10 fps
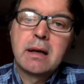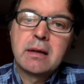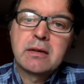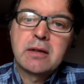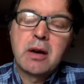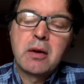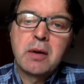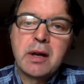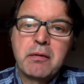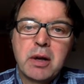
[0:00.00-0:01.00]
So
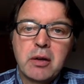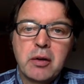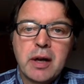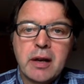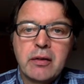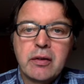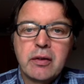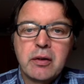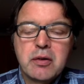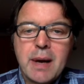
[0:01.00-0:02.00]
if we're looking
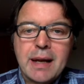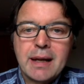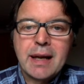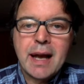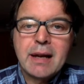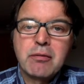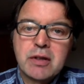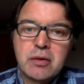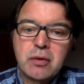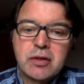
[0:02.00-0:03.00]
to allocate
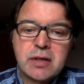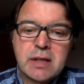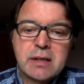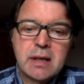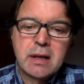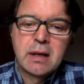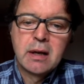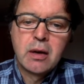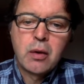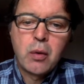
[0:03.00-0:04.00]
resources,
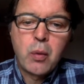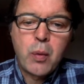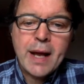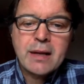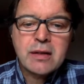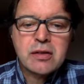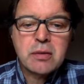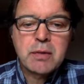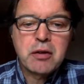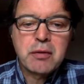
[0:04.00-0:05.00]
when
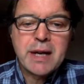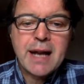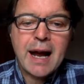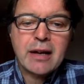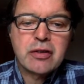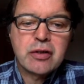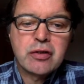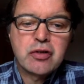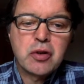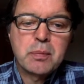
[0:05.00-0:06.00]
some agreed action
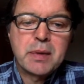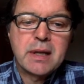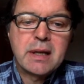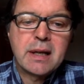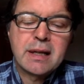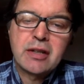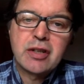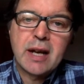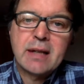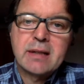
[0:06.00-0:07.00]
should be
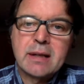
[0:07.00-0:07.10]
initiated.